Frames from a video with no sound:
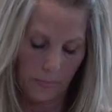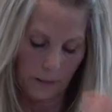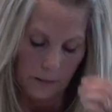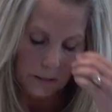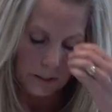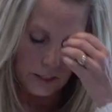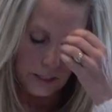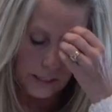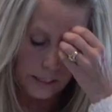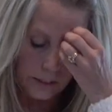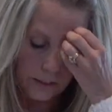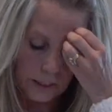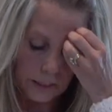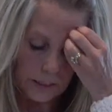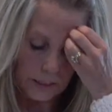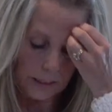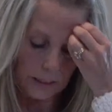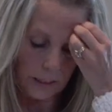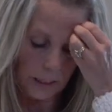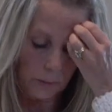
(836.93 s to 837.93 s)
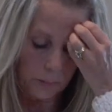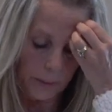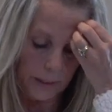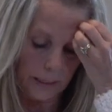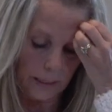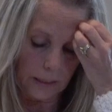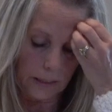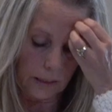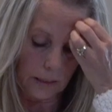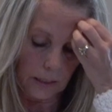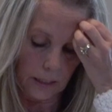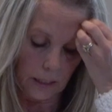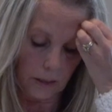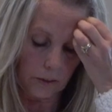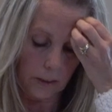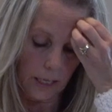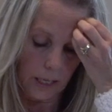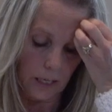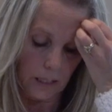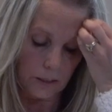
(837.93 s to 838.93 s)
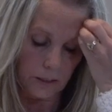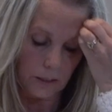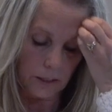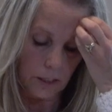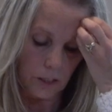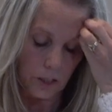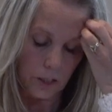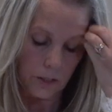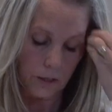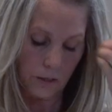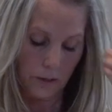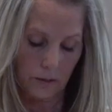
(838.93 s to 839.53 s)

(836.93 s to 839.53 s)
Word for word: is seriously like being held hostage.